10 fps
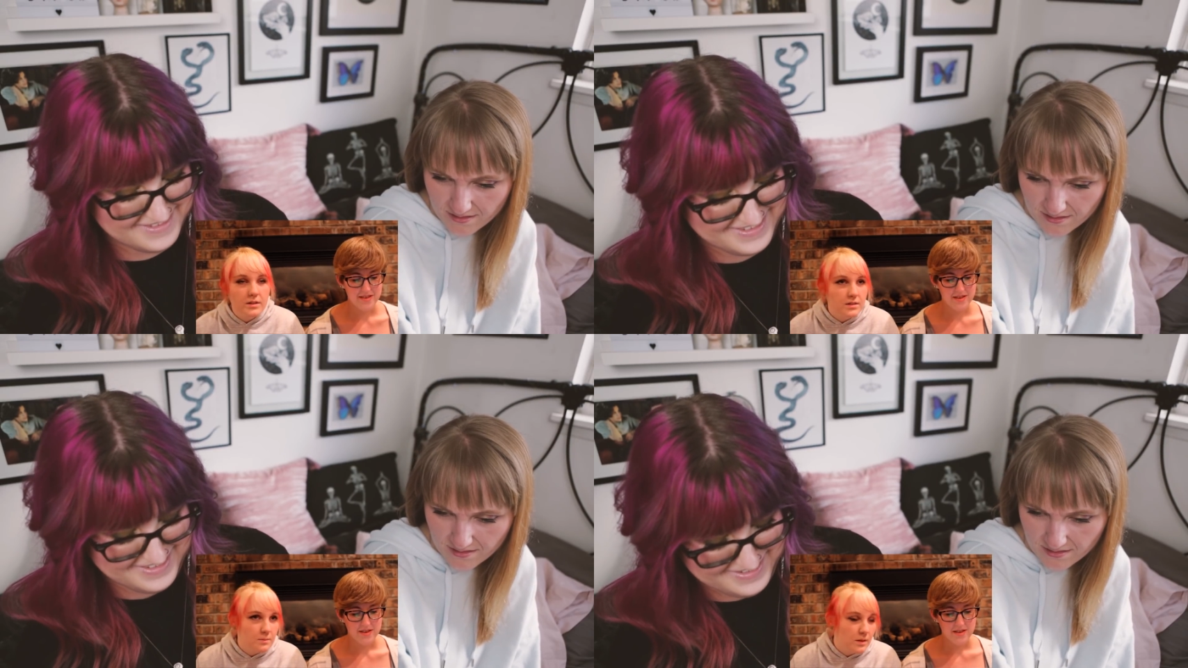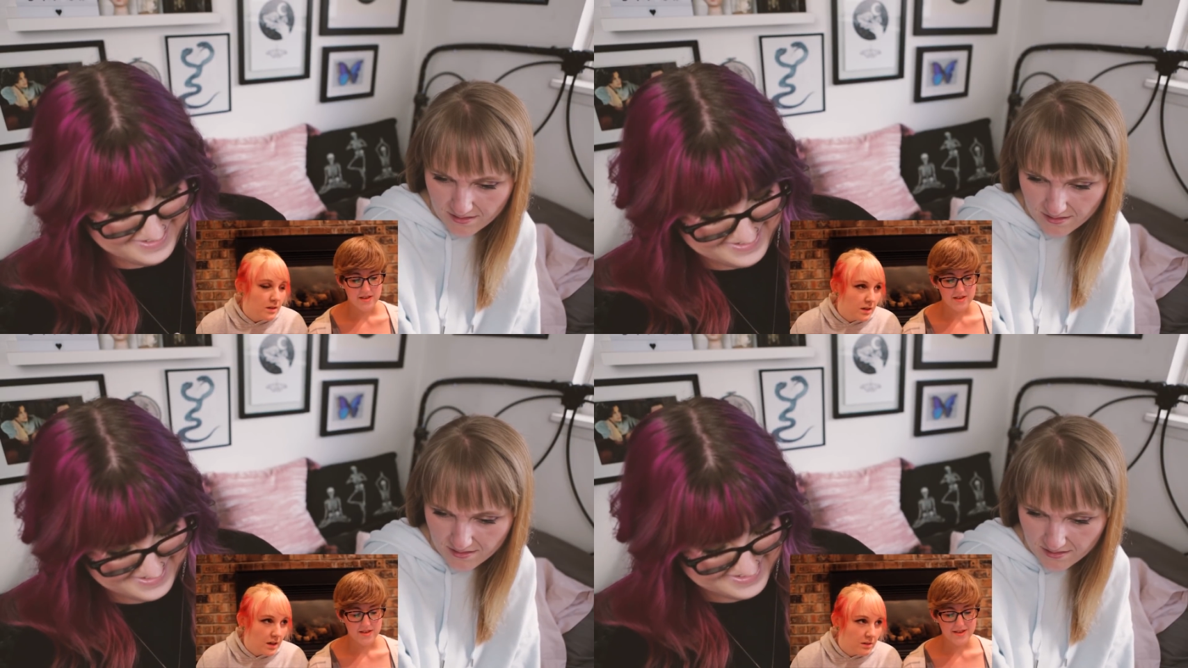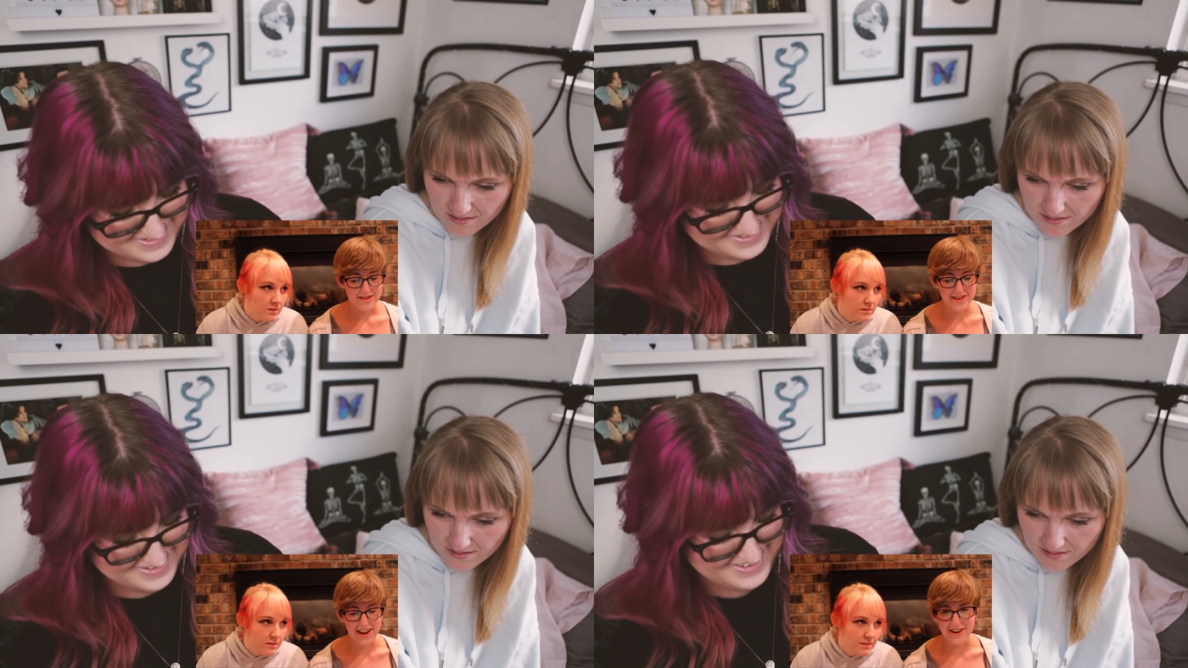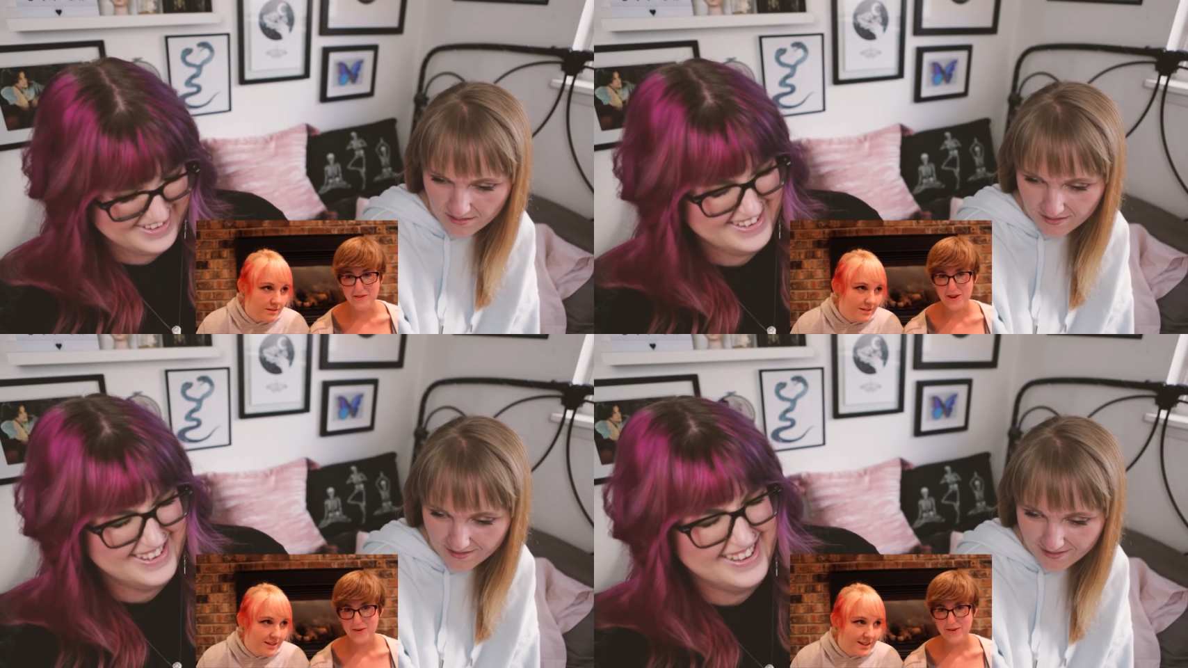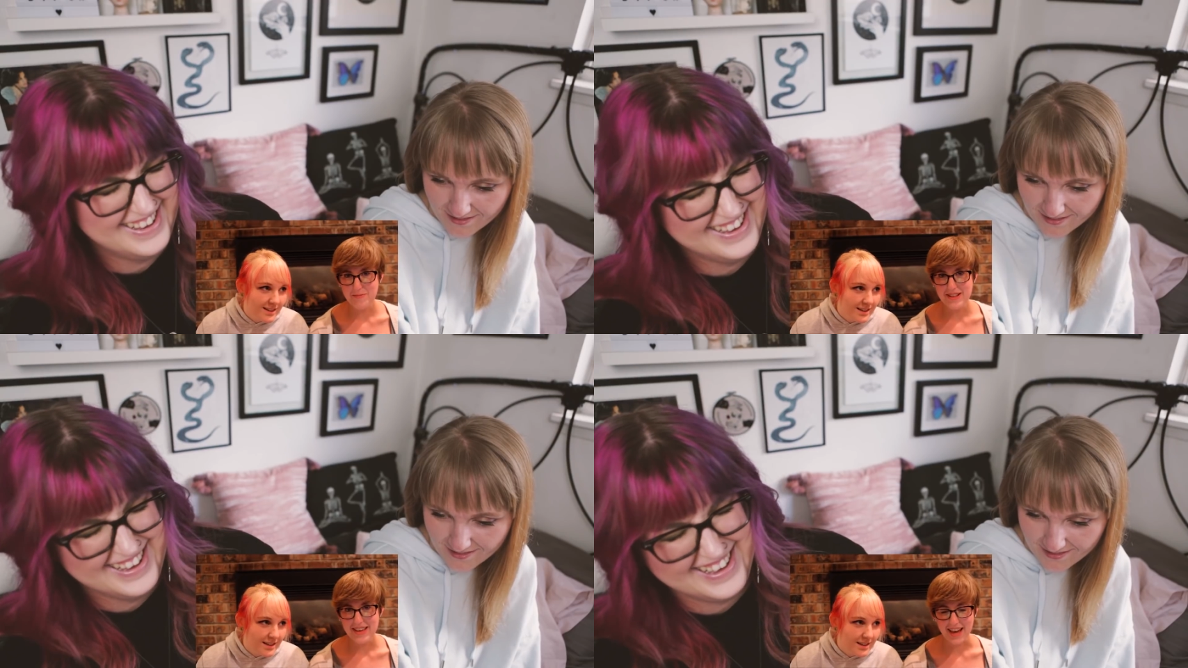Speaker 1: Wait, does Millie count? I don't know. Does
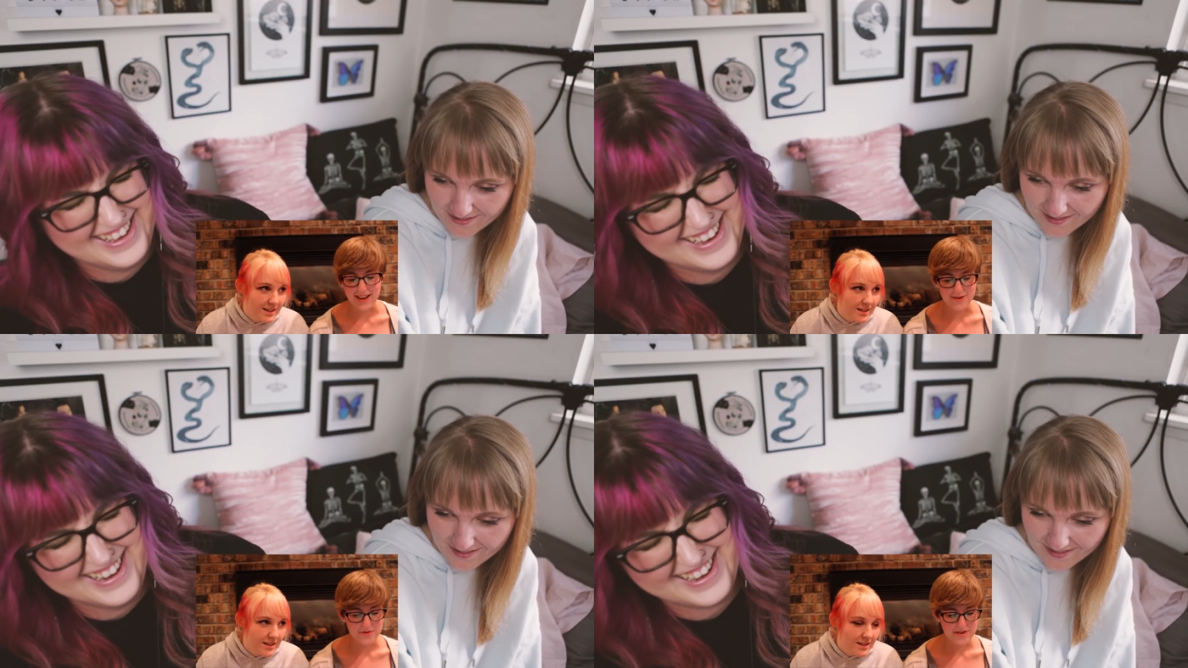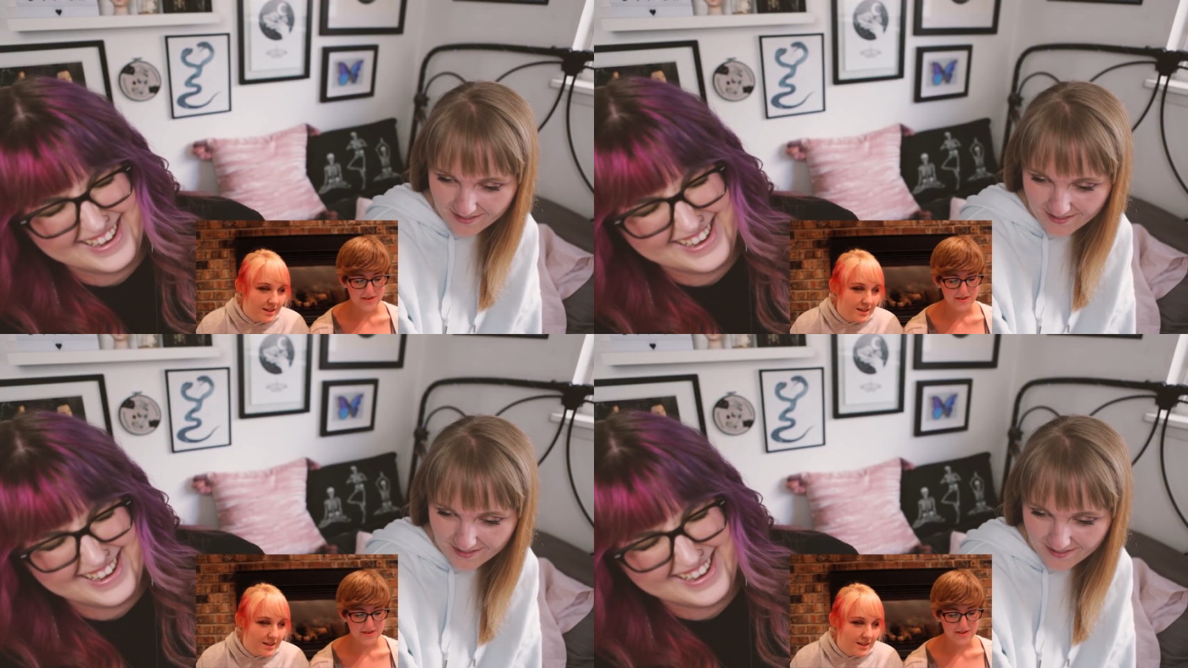Millie count?